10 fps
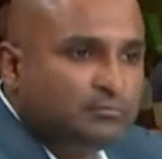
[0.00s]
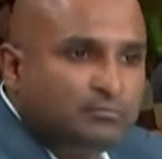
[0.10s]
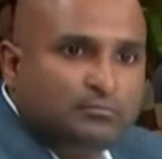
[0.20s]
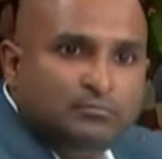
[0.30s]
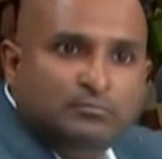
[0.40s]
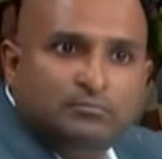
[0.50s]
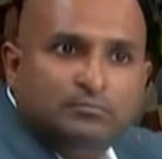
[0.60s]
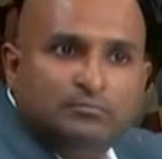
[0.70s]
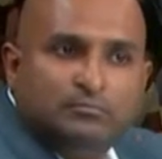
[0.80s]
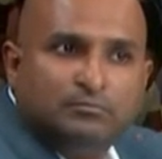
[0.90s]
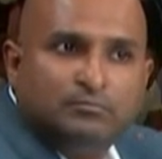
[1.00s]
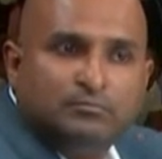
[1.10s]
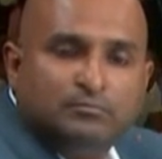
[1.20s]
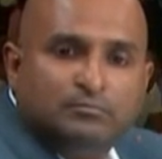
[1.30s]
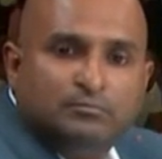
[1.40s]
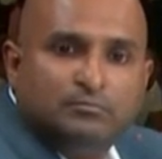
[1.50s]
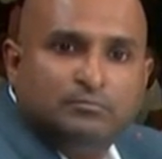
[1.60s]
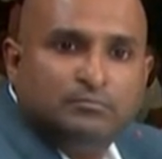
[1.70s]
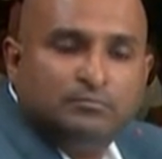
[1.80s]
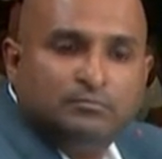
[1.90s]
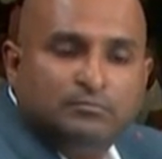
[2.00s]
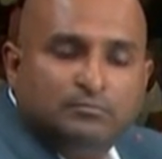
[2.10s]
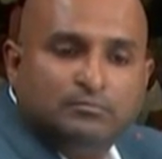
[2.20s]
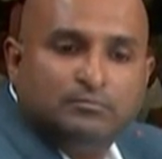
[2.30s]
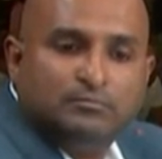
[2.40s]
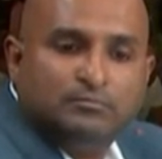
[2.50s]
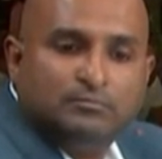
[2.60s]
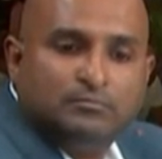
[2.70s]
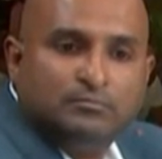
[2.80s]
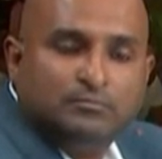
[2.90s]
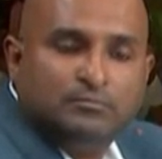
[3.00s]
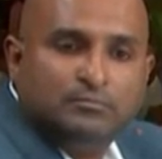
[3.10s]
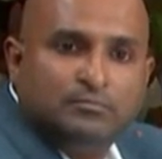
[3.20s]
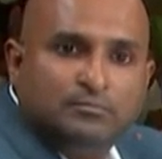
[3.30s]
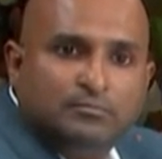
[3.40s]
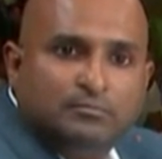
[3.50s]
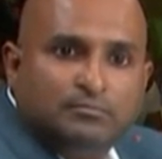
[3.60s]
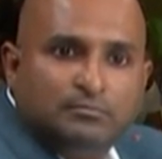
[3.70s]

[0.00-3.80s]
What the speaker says: (silent)